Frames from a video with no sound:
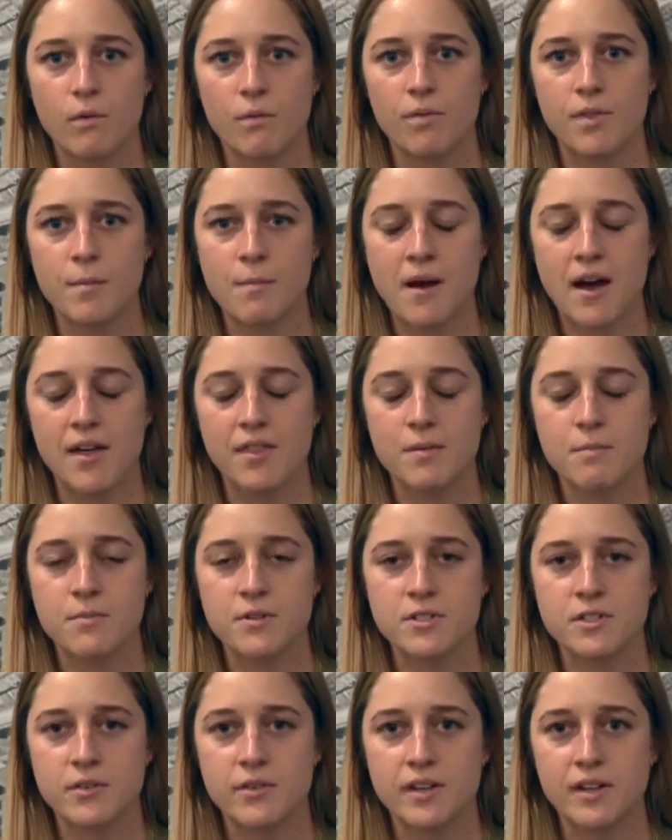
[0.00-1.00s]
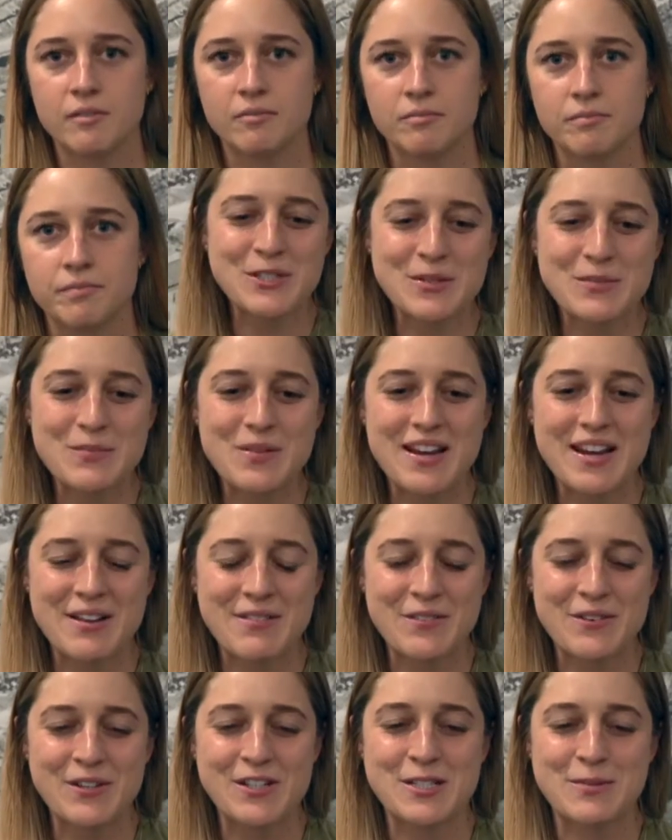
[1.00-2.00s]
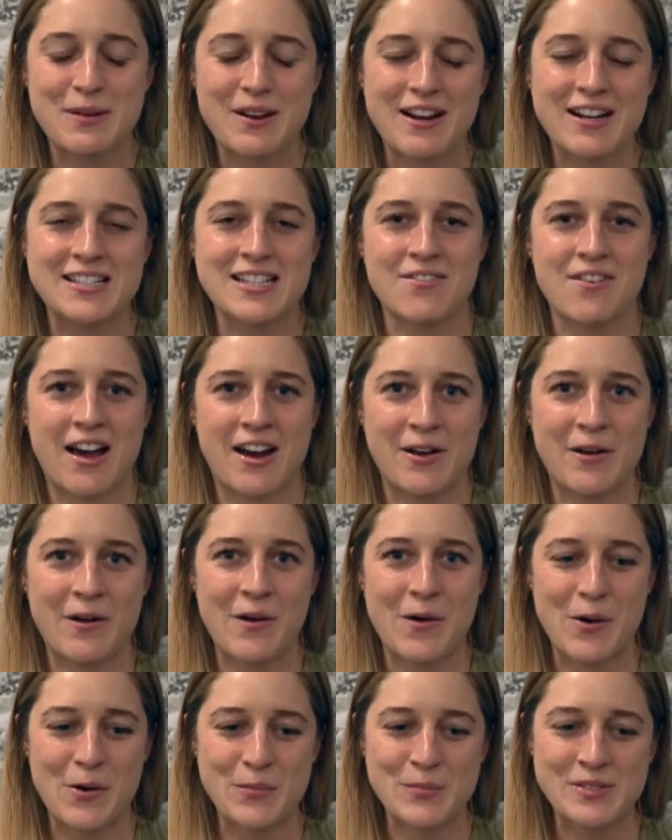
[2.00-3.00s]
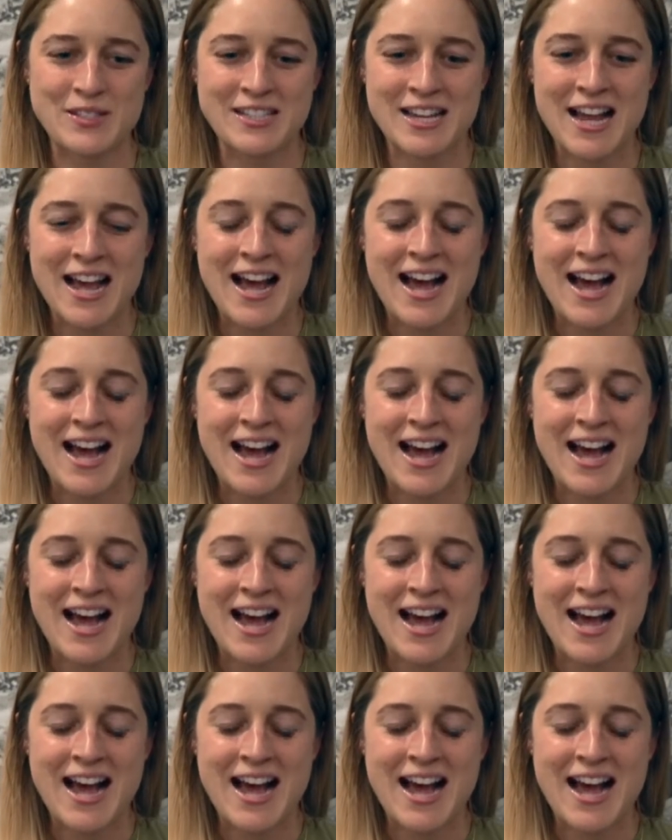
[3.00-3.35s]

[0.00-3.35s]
the path I'm pursuing. It's a meaningful experience I've had at Holmes.